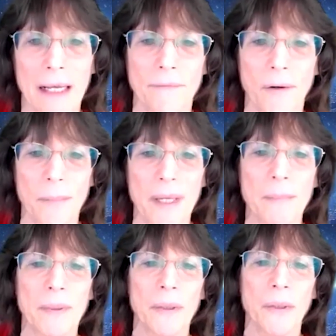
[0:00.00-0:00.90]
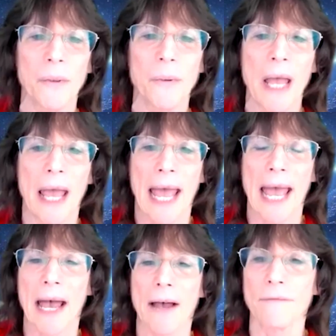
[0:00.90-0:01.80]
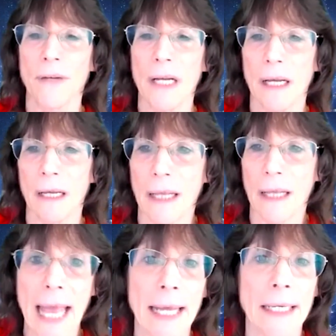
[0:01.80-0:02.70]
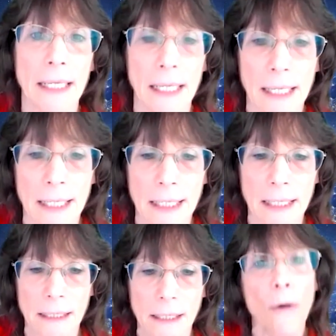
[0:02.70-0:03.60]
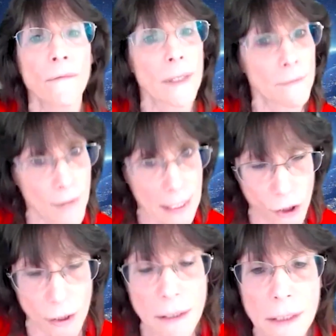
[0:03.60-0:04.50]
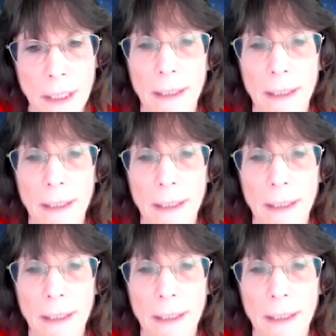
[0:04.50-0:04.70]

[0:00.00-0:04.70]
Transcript: for people who have had a COVID infection,